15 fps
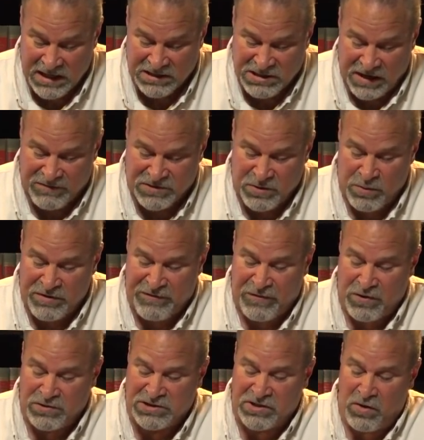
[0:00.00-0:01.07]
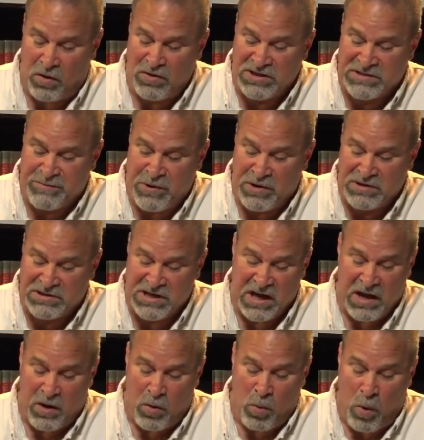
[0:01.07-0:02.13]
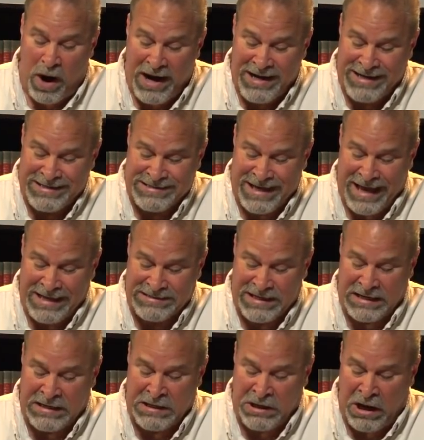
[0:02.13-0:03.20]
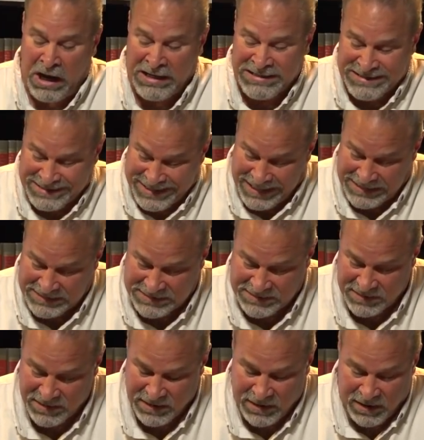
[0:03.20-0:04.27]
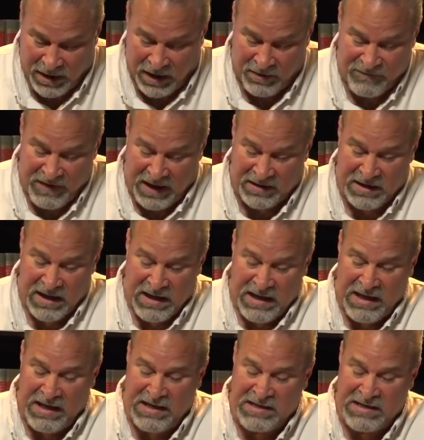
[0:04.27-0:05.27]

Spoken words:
Jefferson refers to the Holy Spirit's writings as nonsense. In fact, he